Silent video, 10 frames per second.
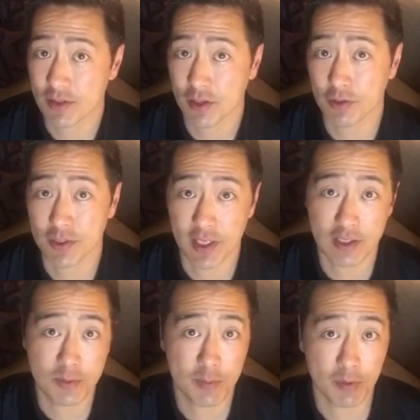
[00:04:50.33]
So if
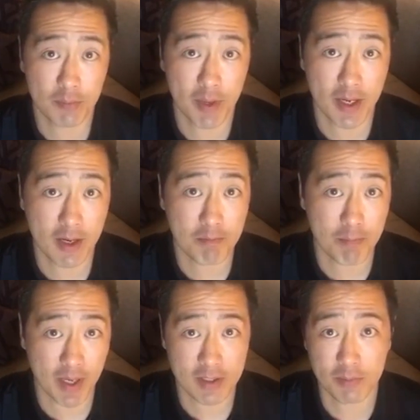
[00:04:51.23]
salespeople are paid on
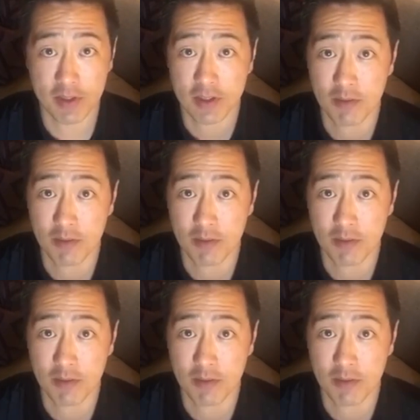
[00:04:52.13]
base plus